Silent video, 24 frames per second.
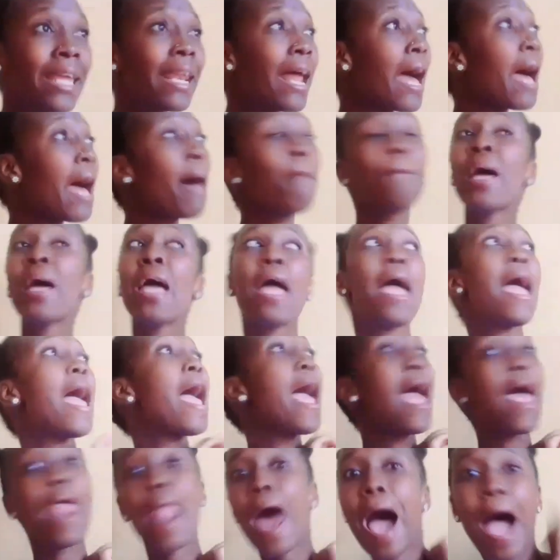up
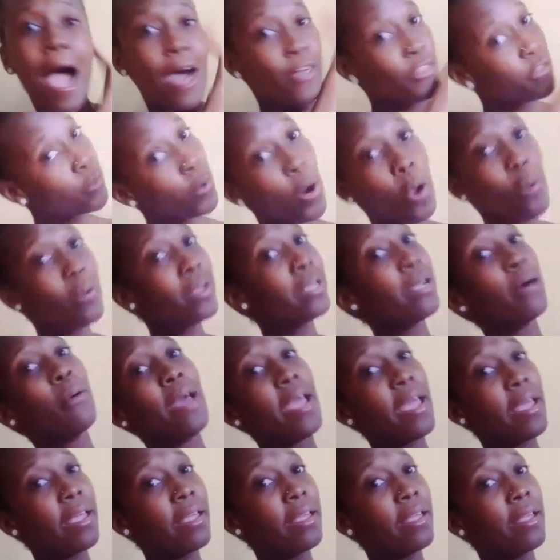and I throw it
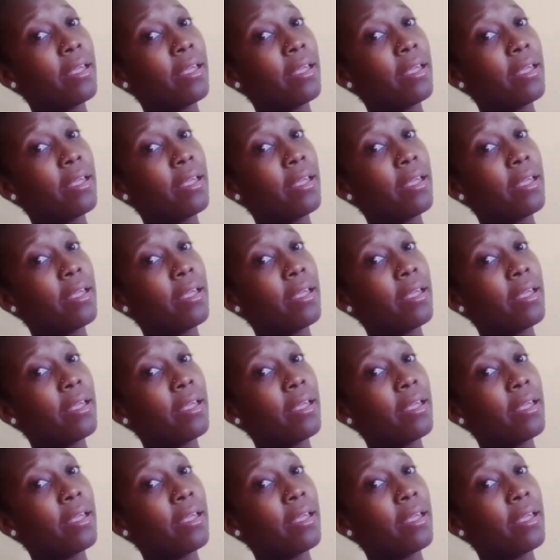away